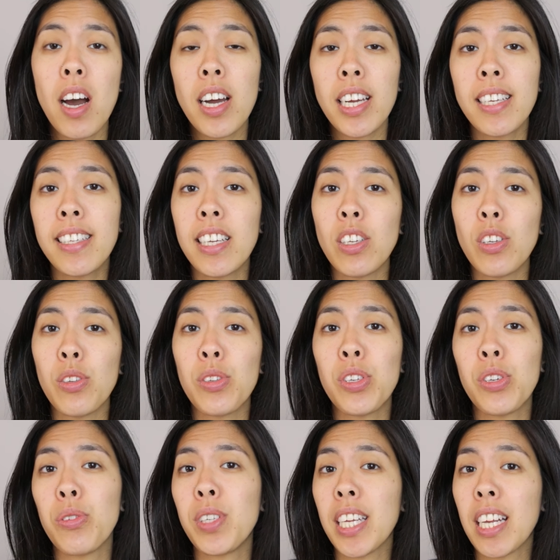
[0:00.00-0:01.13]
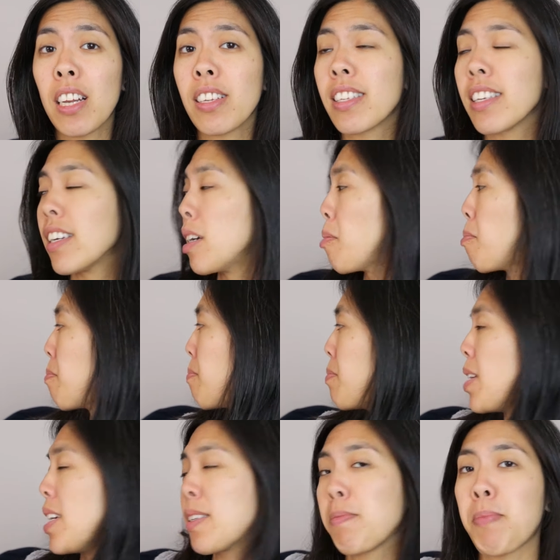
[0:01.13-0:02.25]
I continue to declutter
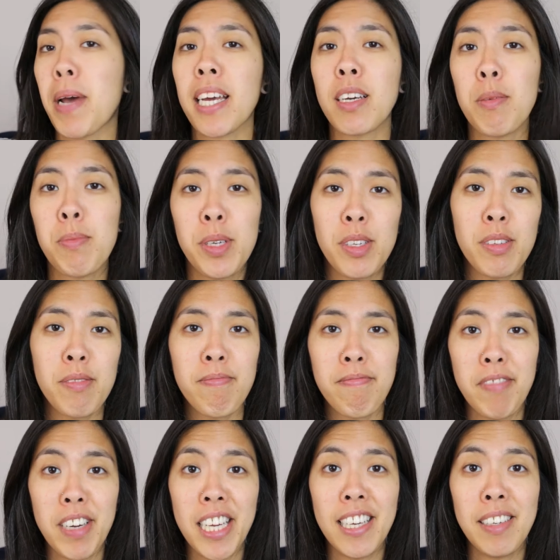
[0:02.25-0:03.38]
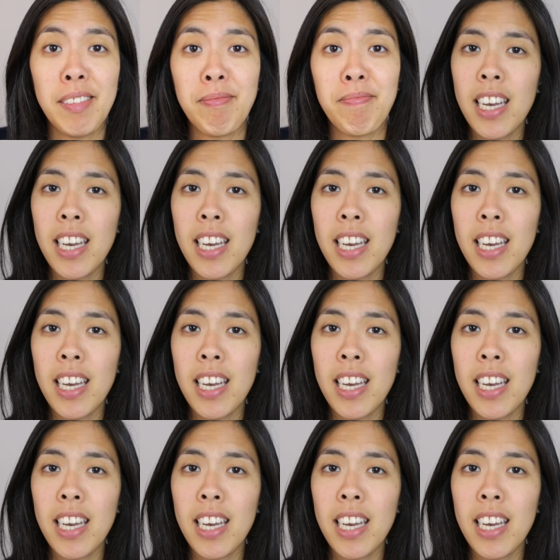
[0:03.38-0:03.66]
this back cupboard right here.